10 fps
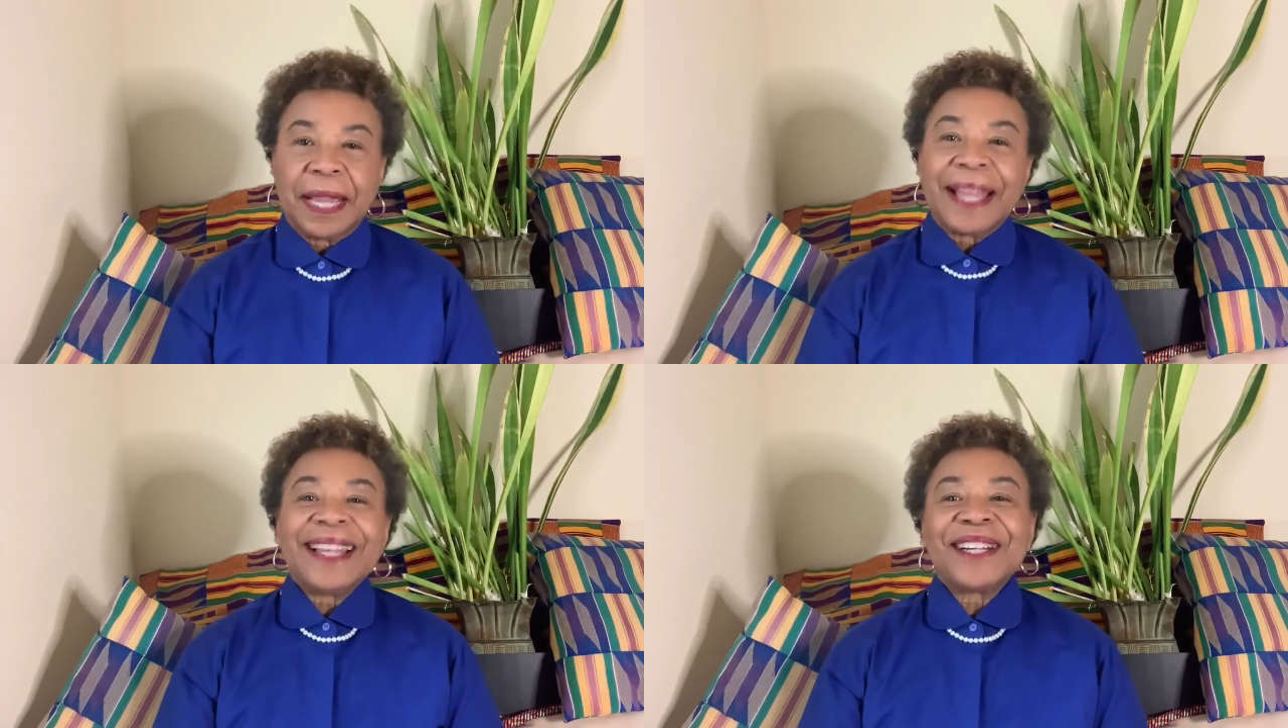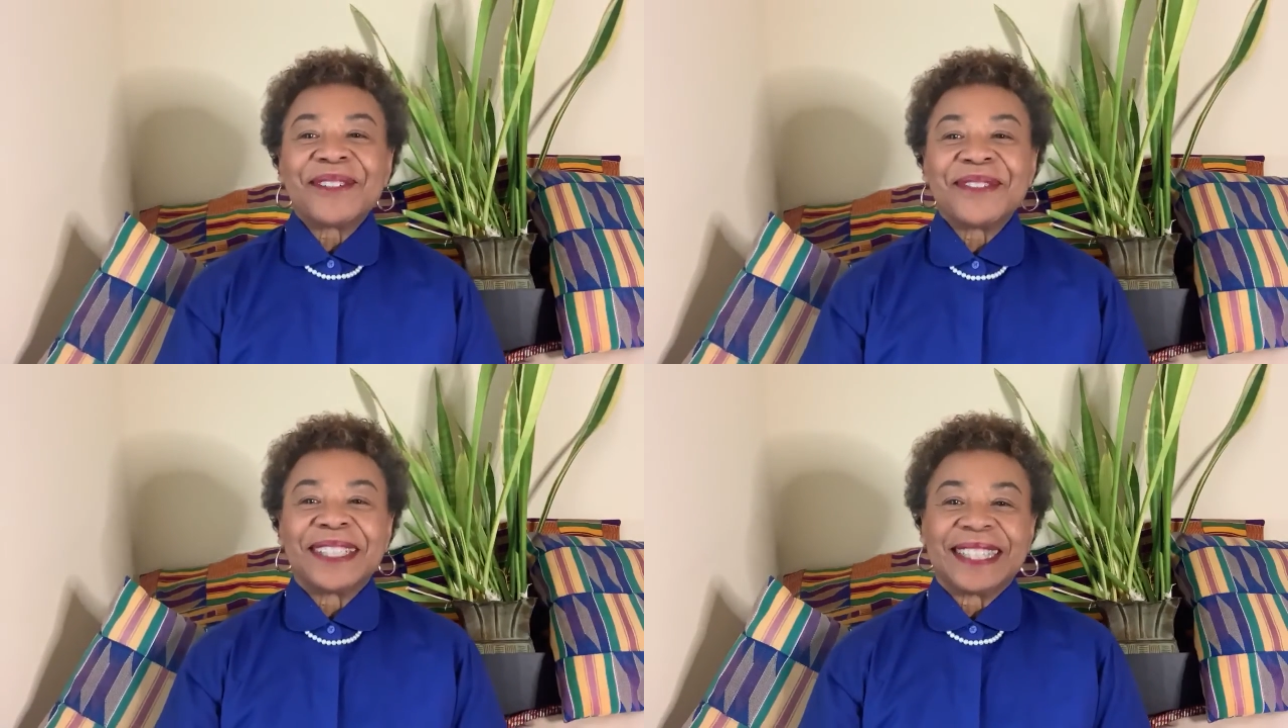Hello,
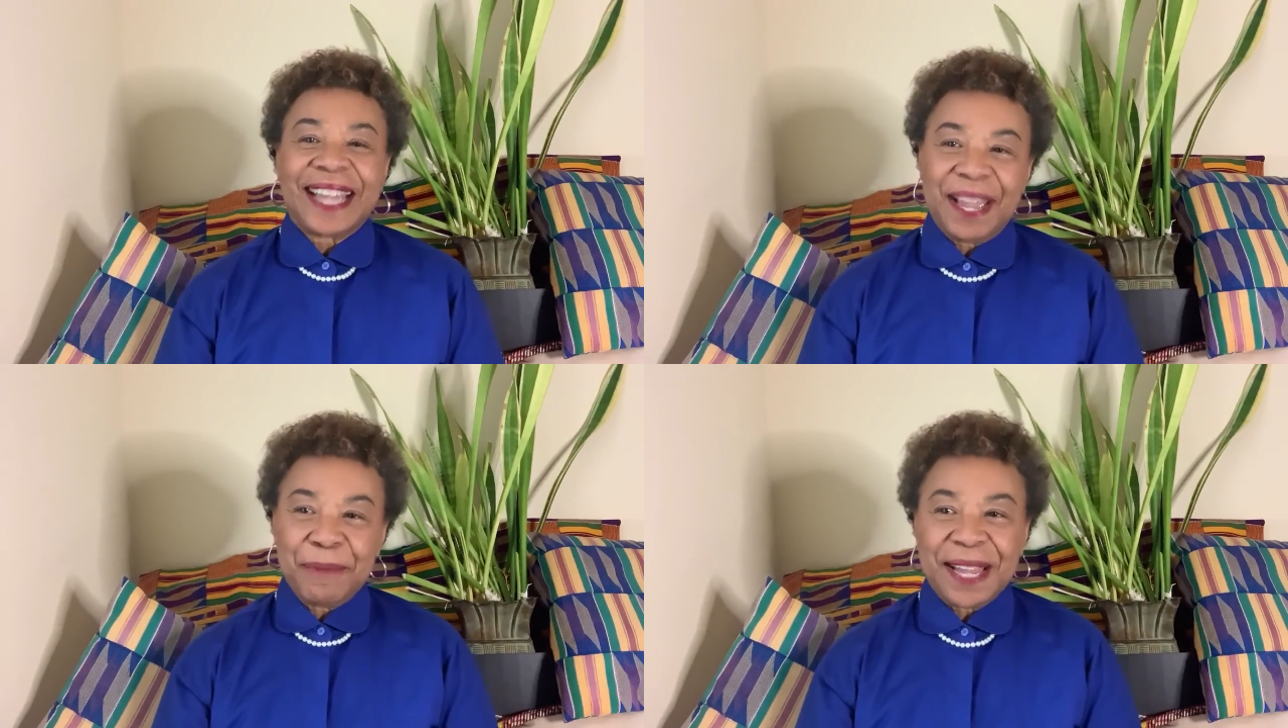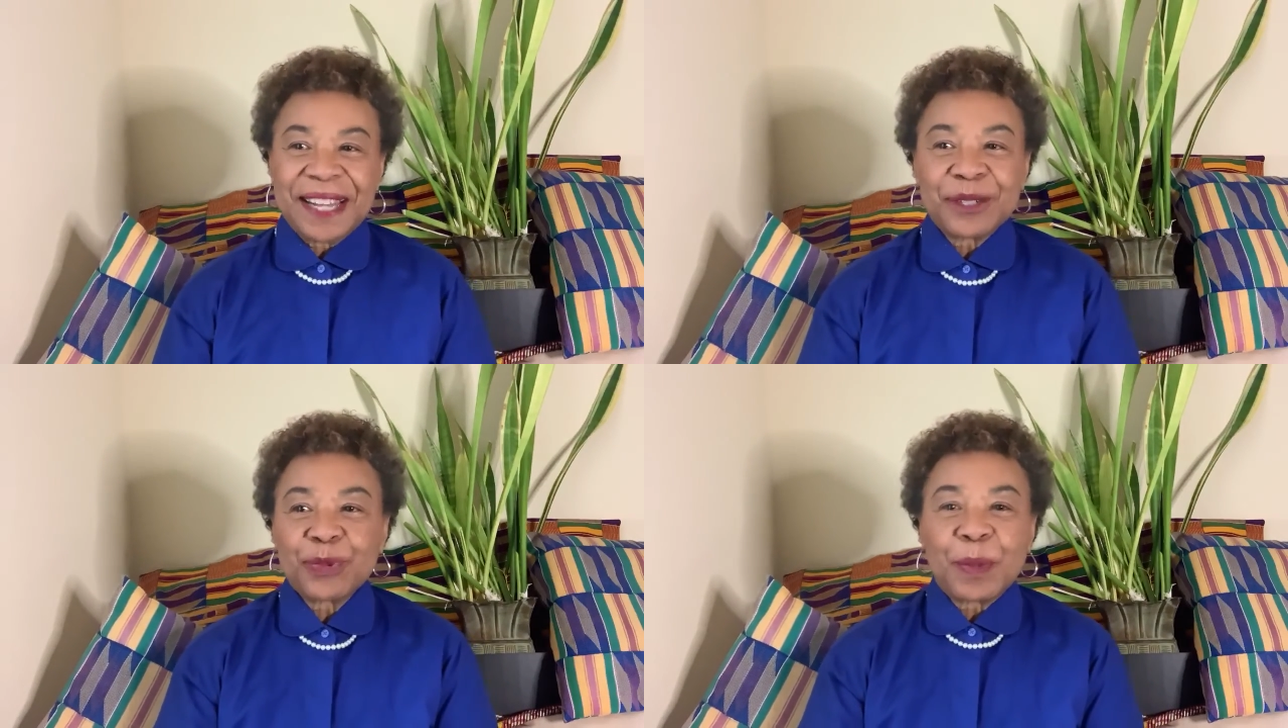I'm
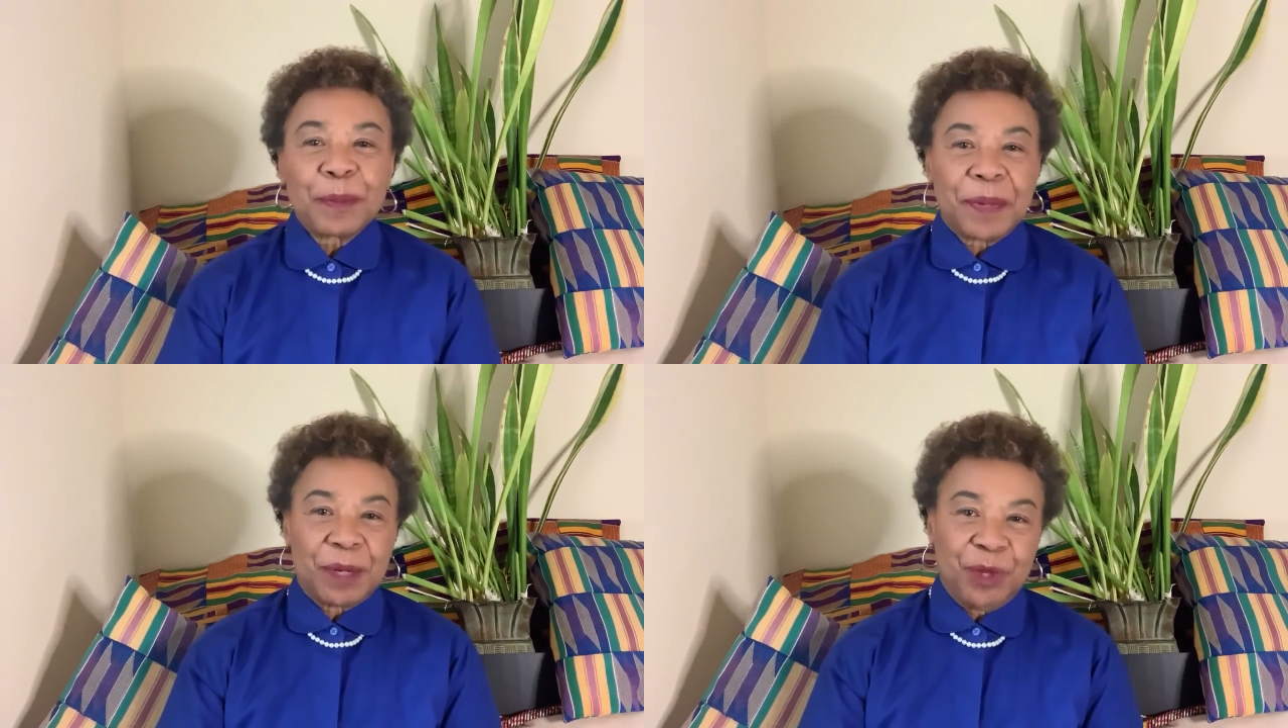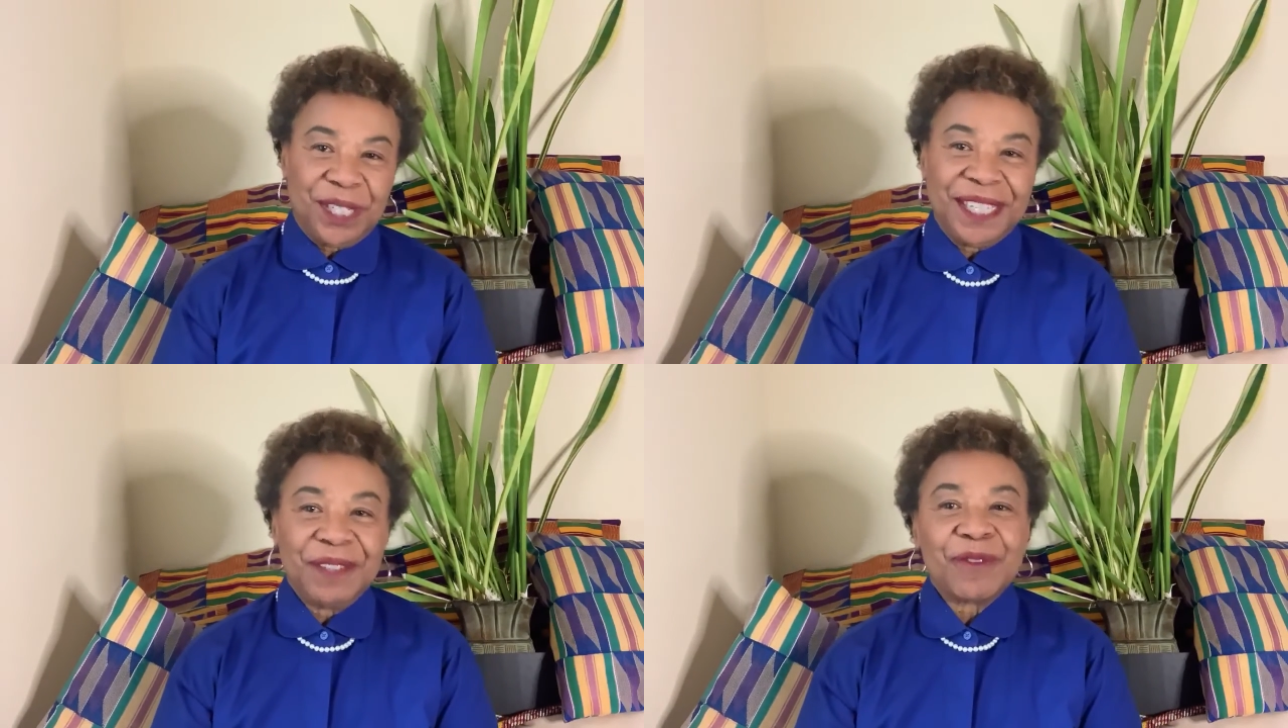Congresswoman Barbara
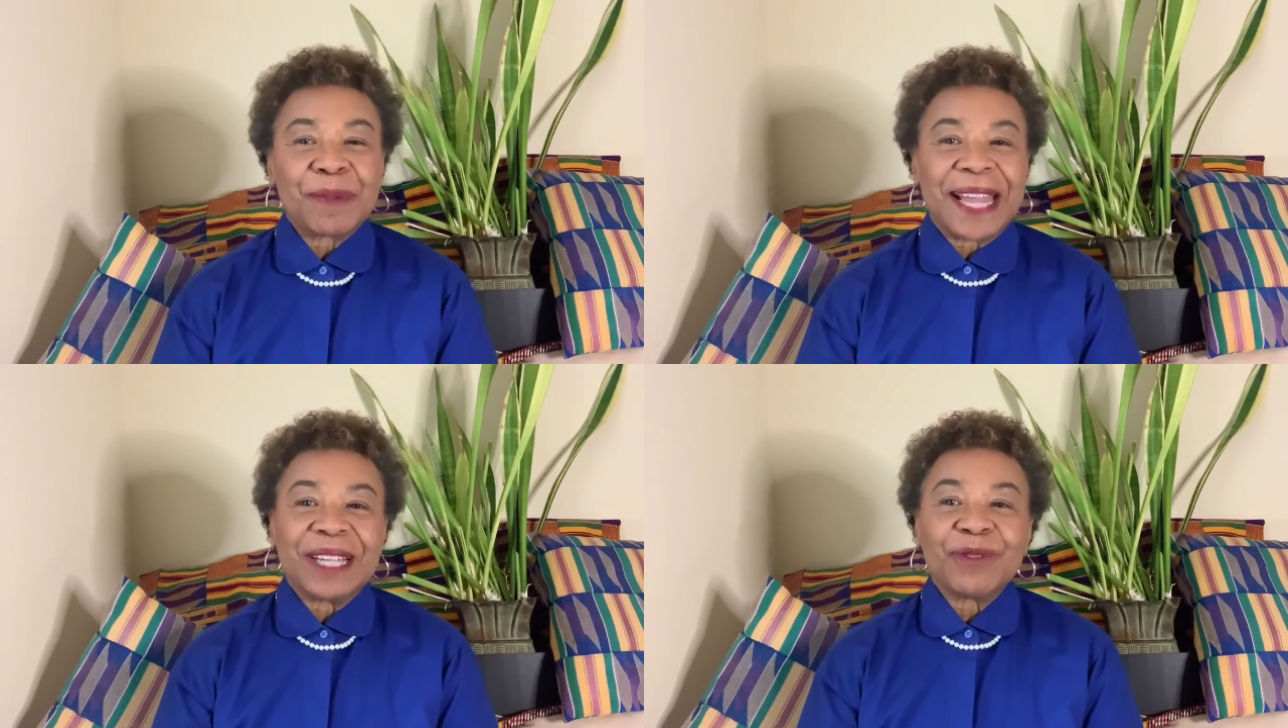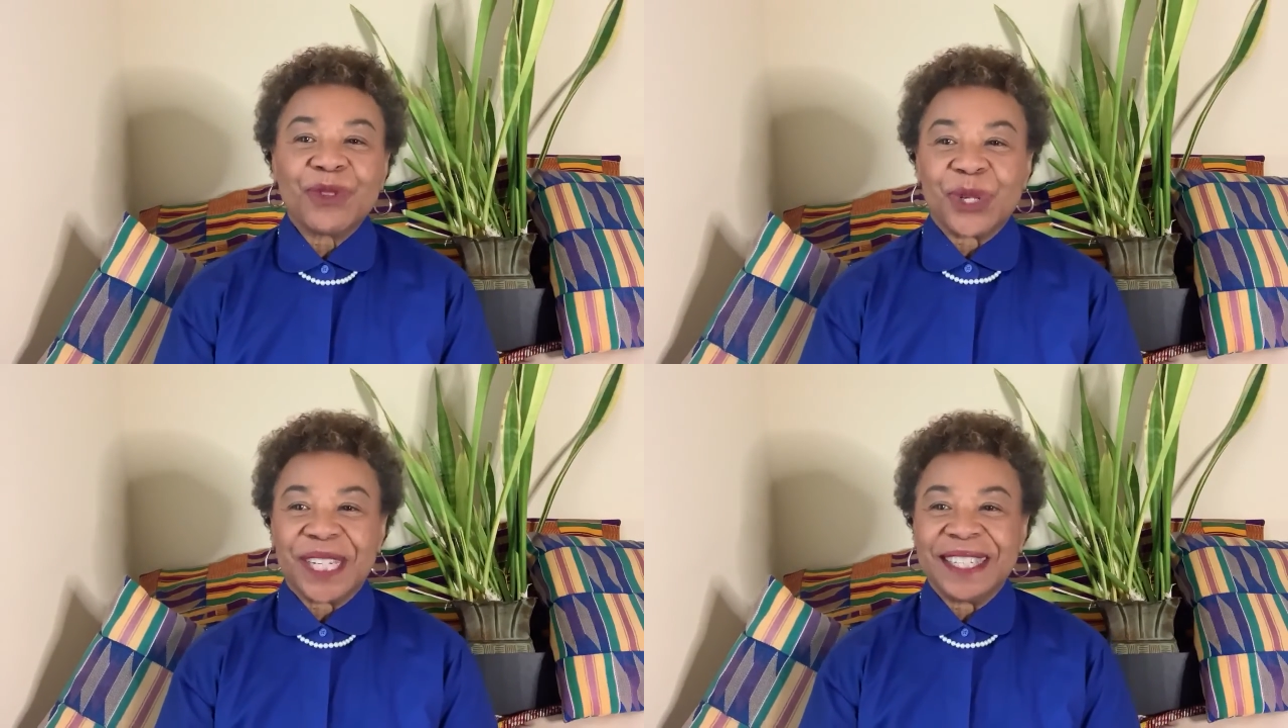Lee from
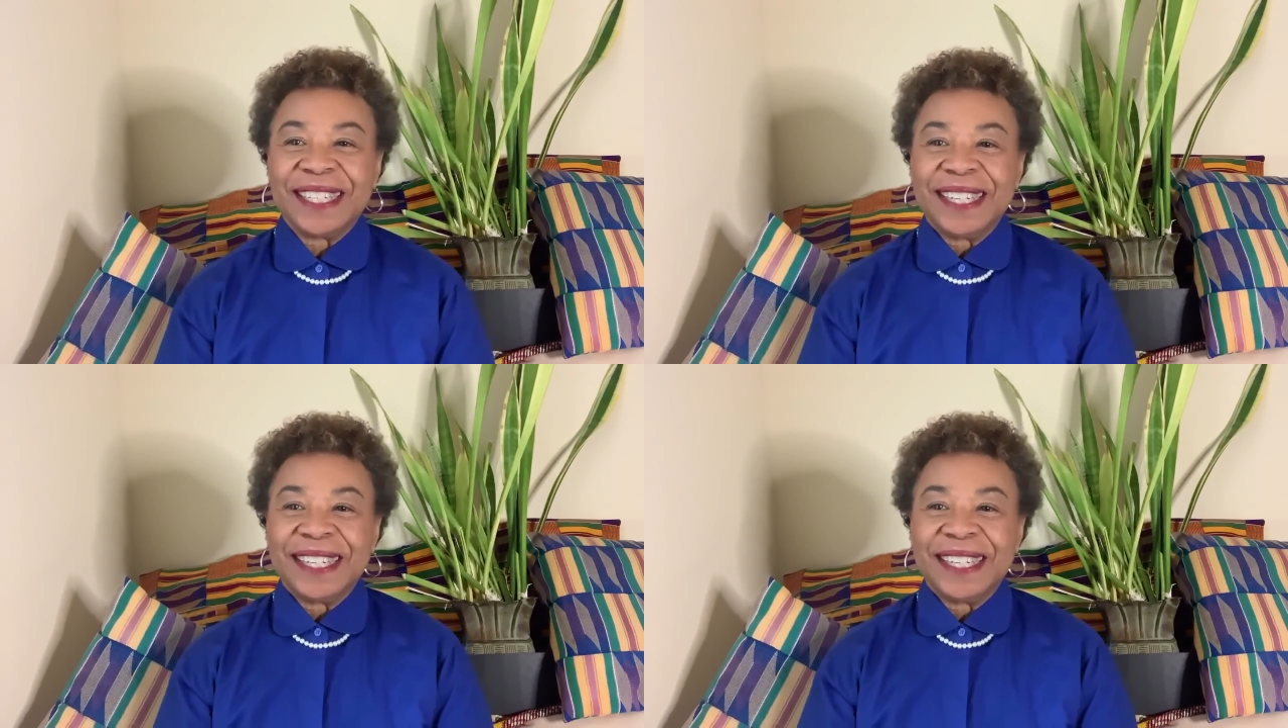California.